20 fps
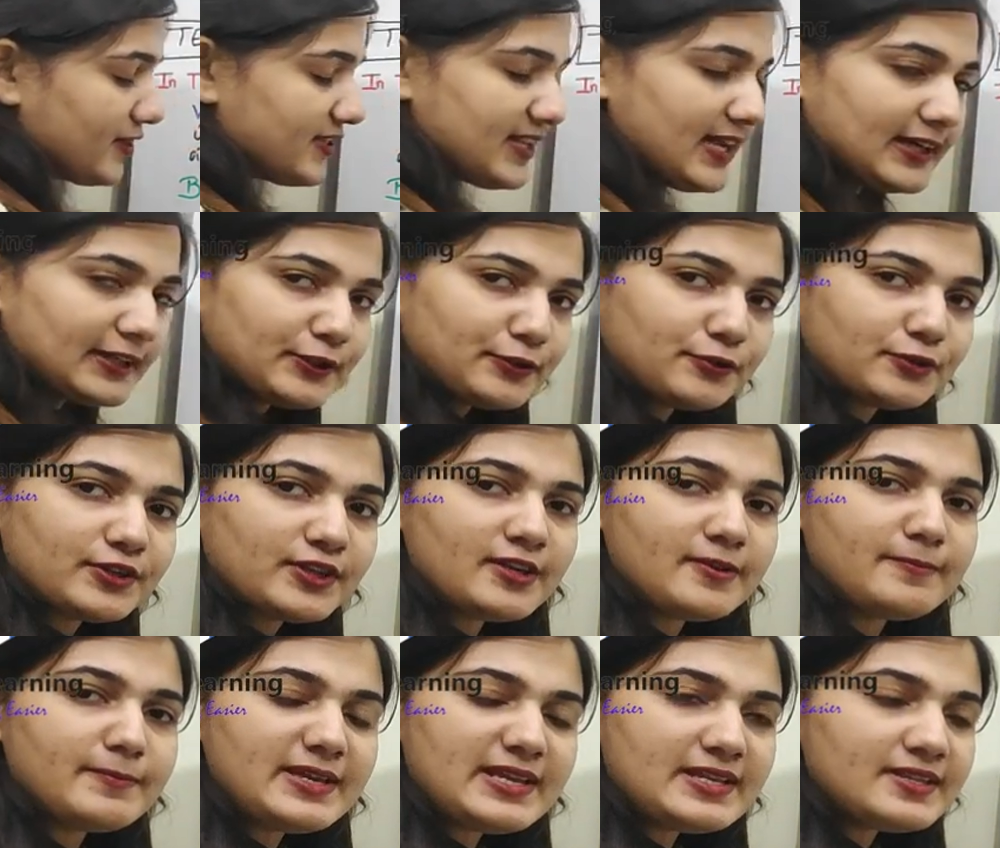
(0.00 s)

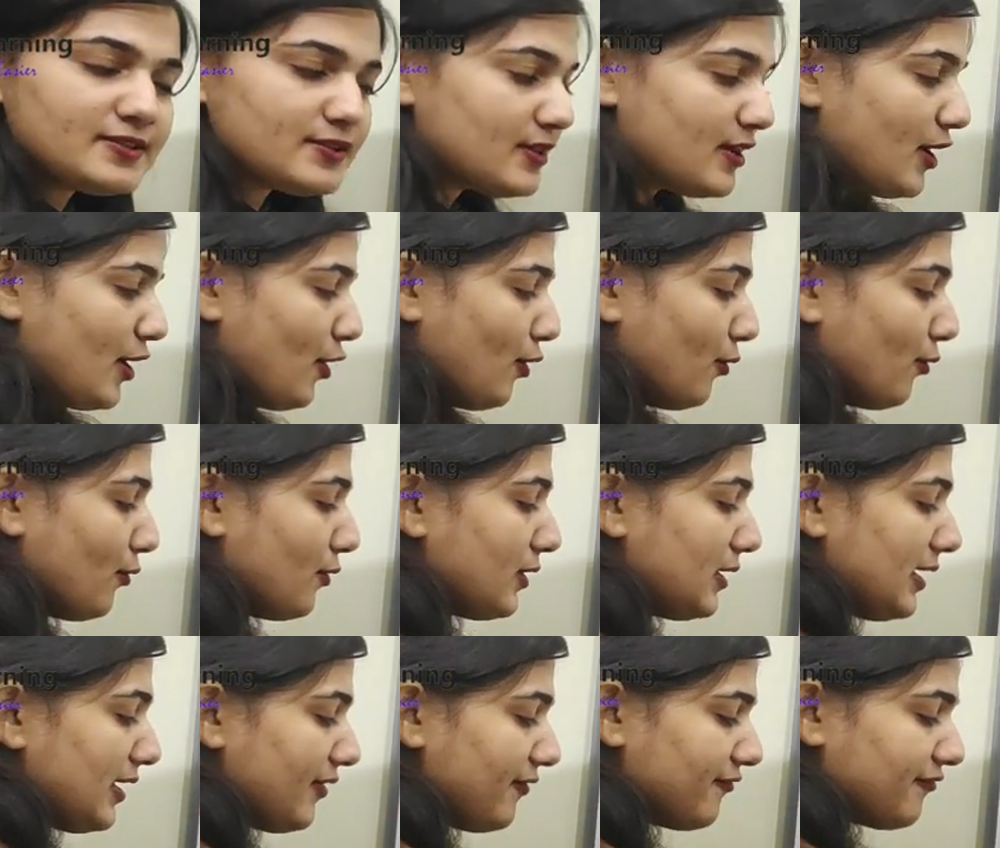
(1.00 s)
Sectoral means
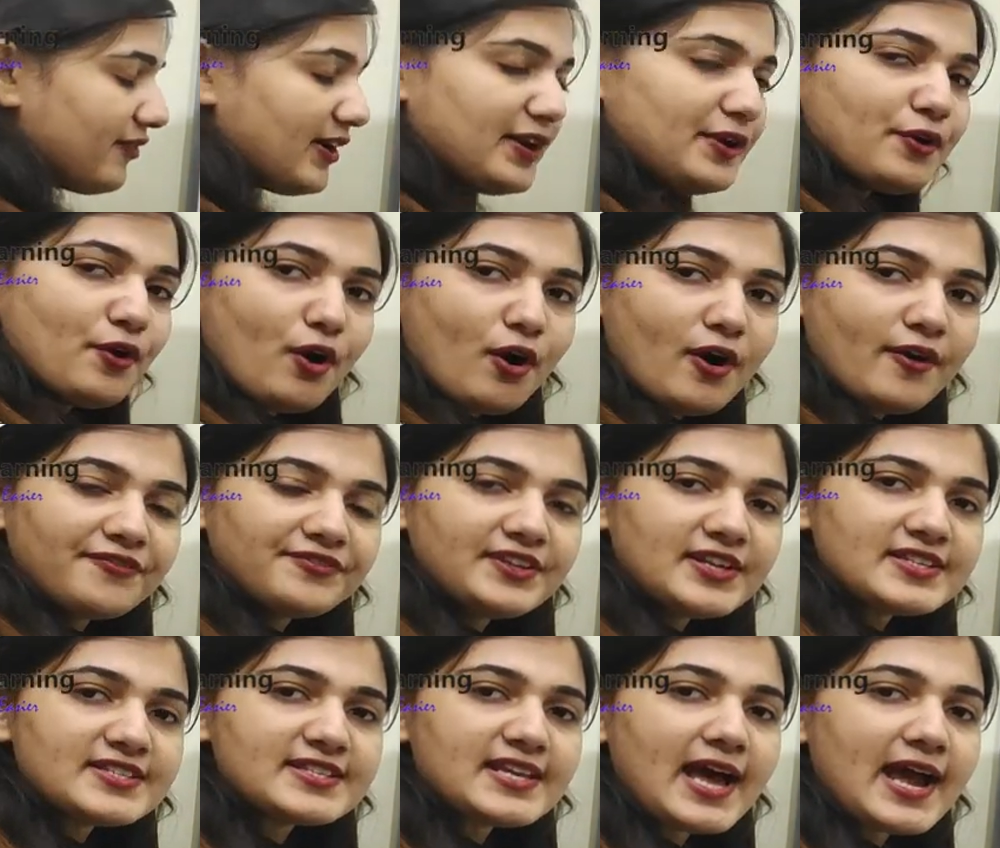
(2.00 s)
only one of
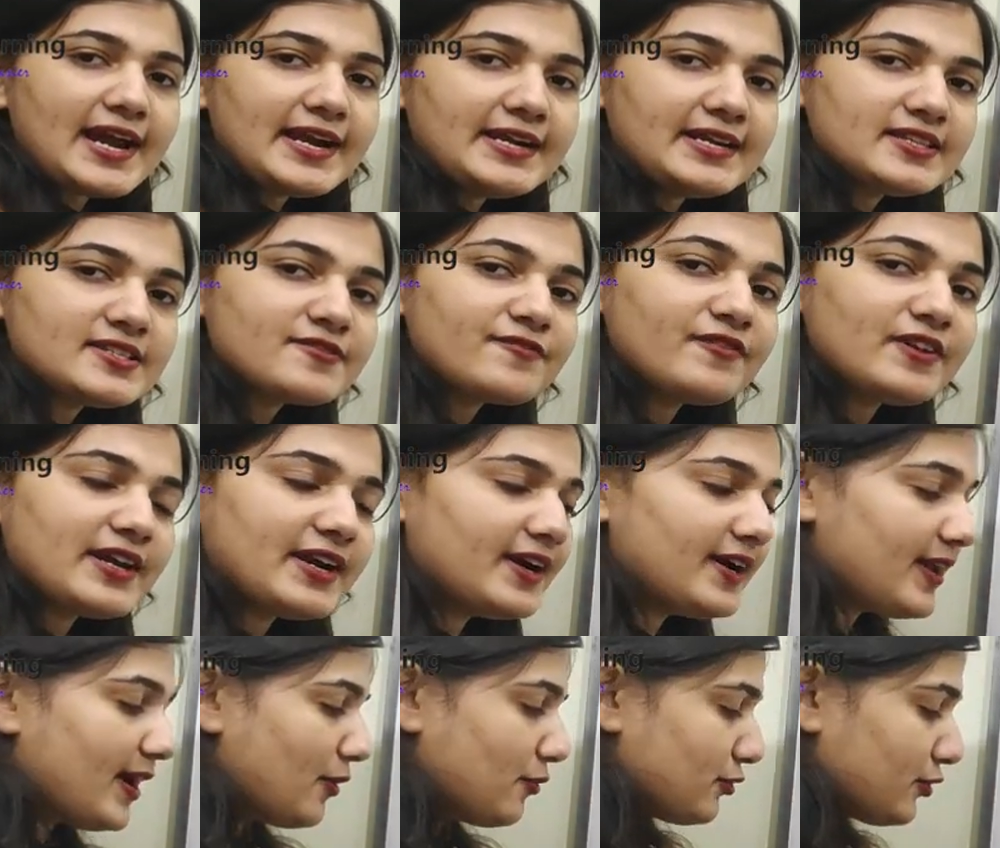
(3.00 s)
the side is
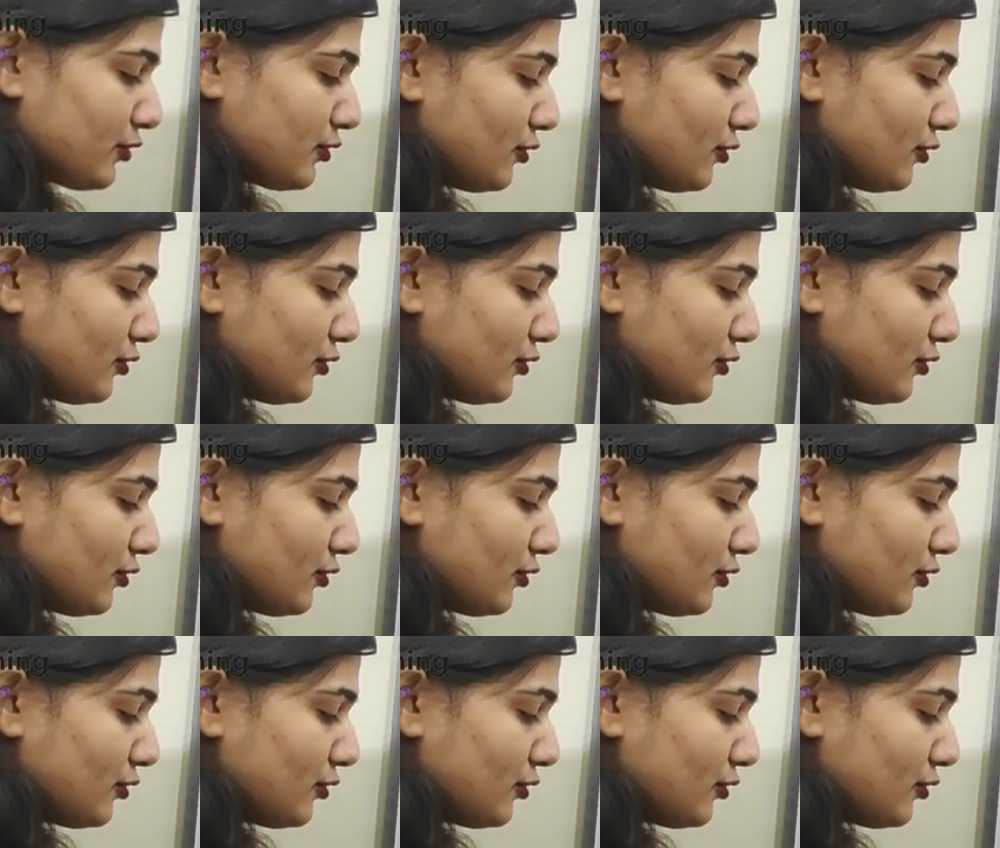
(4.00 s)
flared out.